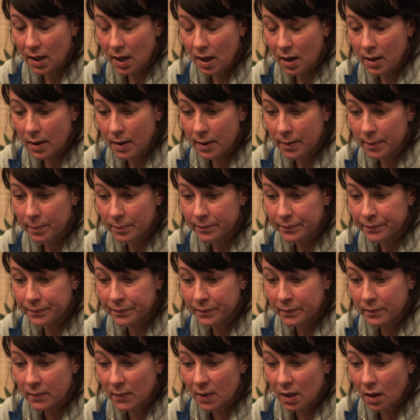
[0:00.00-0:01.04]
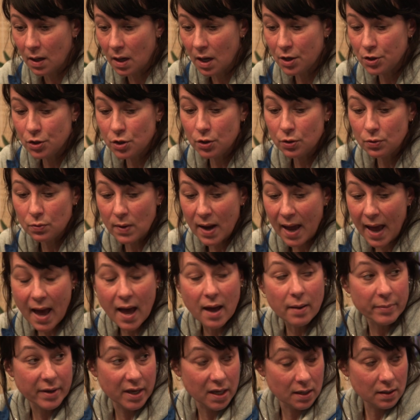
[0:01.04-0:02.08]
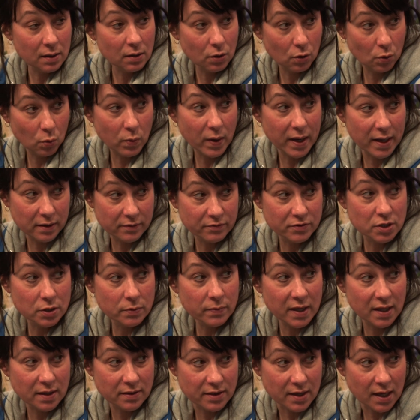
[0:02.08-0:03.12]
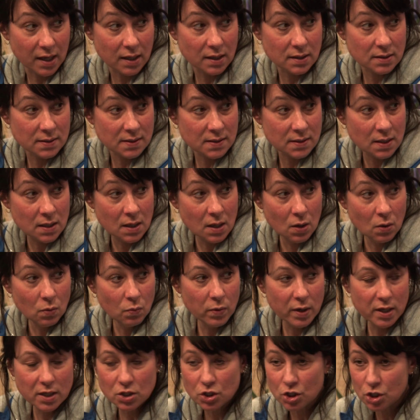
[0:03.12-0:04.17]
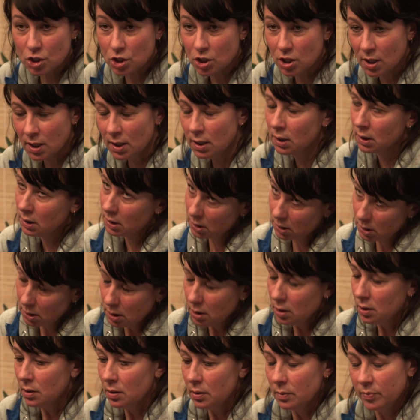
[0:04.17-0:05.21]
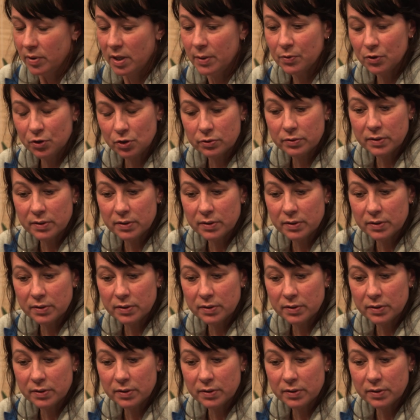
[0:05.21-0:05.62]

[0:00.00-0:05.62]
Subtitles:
a new habit or way of doing things, which people don't